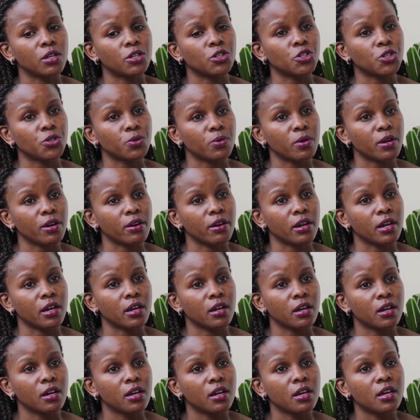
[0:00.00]

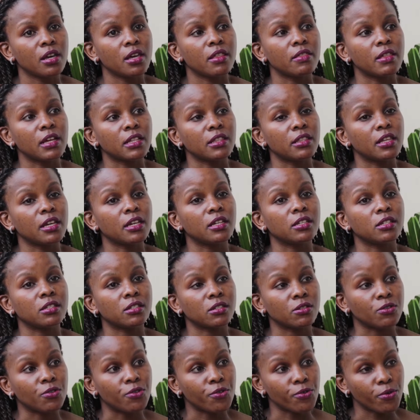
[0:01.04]
ensuring that there
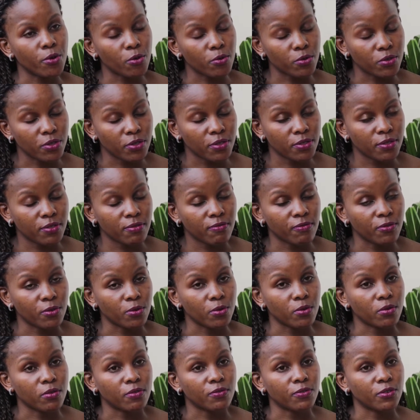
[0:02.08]
is growth
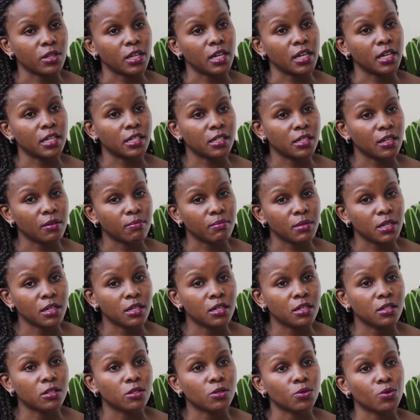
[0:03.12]
for the
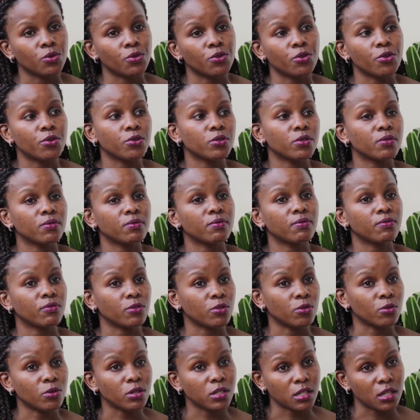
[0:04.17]
SMEs or growth
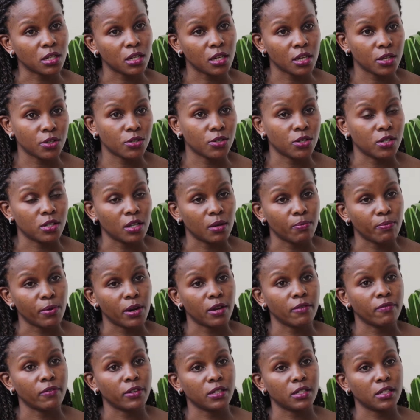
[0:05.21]
for those engaged in the
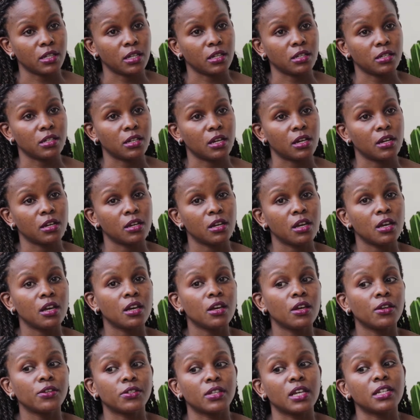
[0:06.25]
private sector?
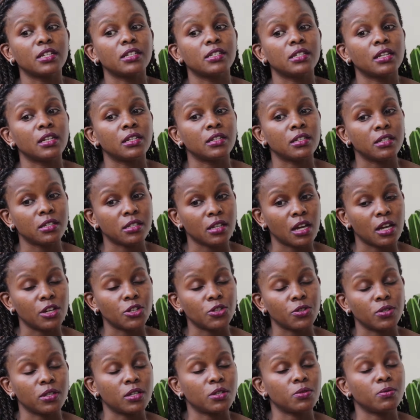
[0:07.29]
So that is a
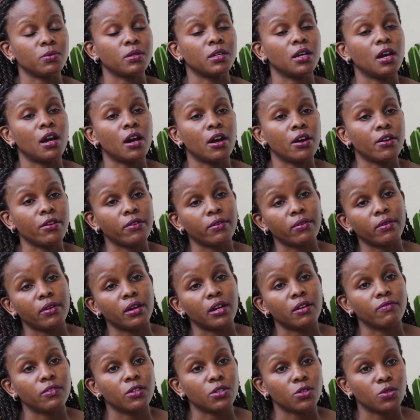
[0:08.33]
discussion that we are
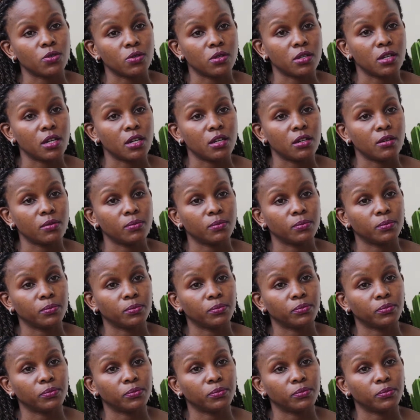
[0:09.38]
having today.